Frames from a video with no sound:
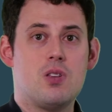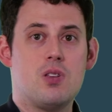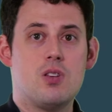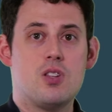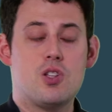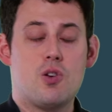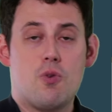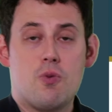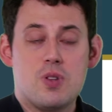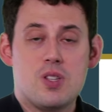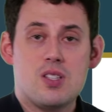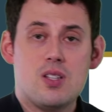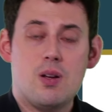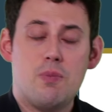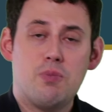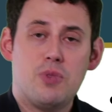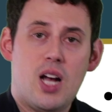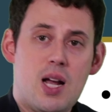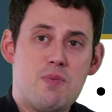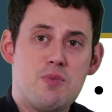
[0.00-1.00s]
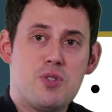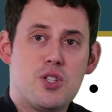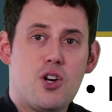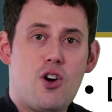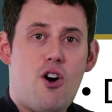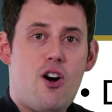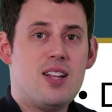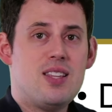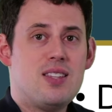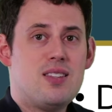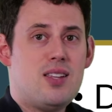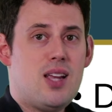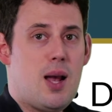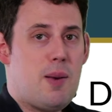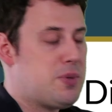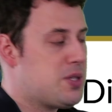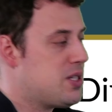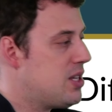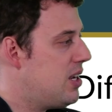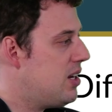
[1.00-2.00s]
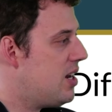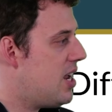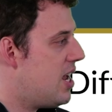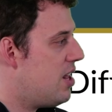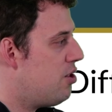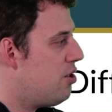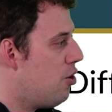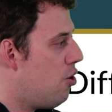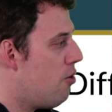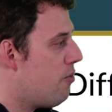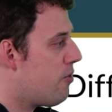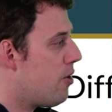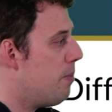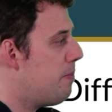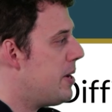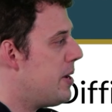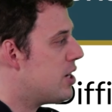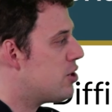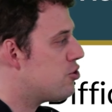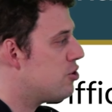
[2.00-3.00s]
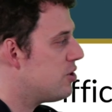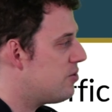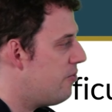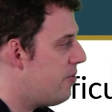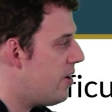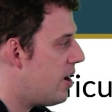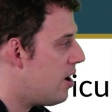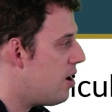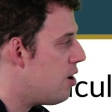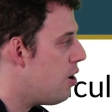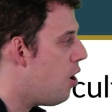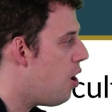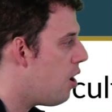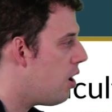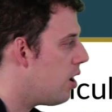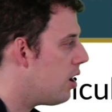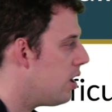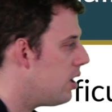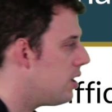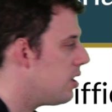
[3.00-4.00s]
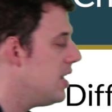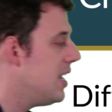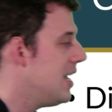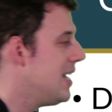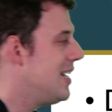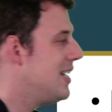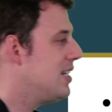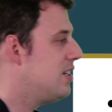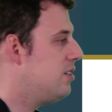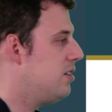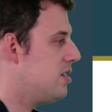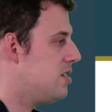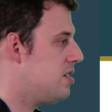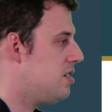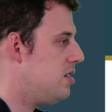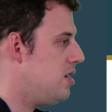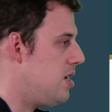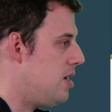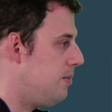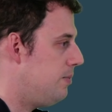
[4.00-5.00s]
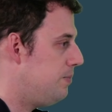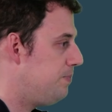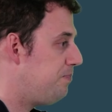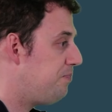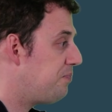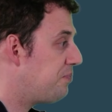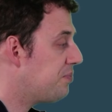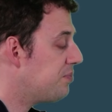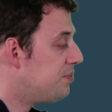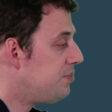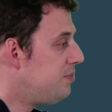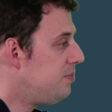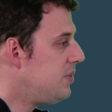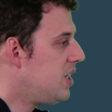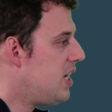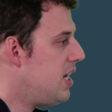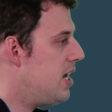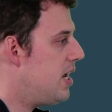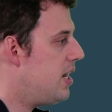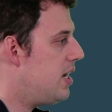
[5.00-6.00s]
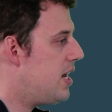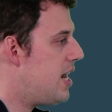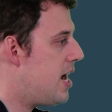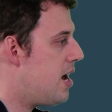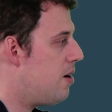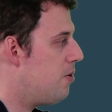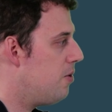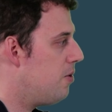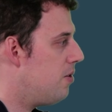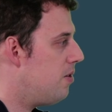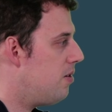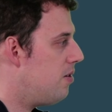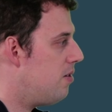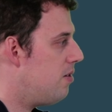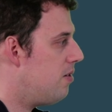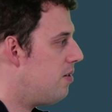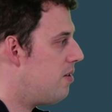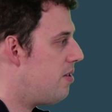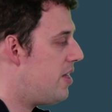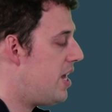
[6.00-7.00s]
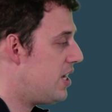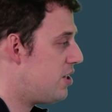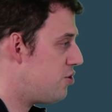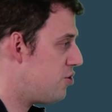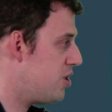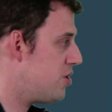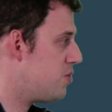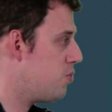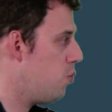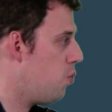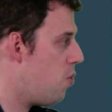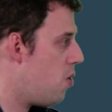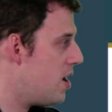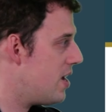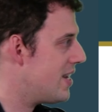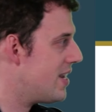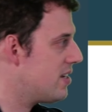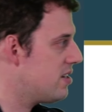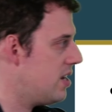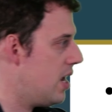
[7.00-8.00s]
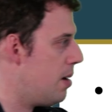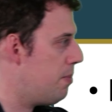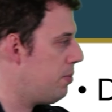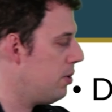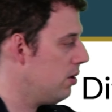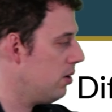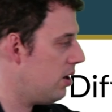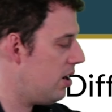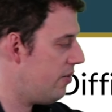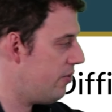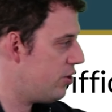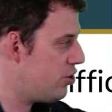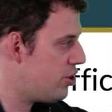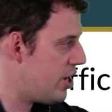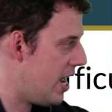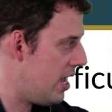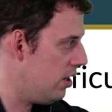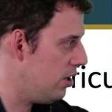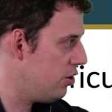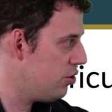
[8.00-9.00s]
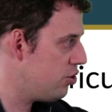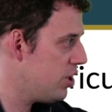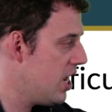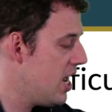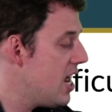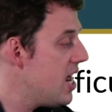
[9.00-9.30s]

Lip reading: So sometimes concepts and the overall picture is very hard to see. Now, that's just one example of a challenge.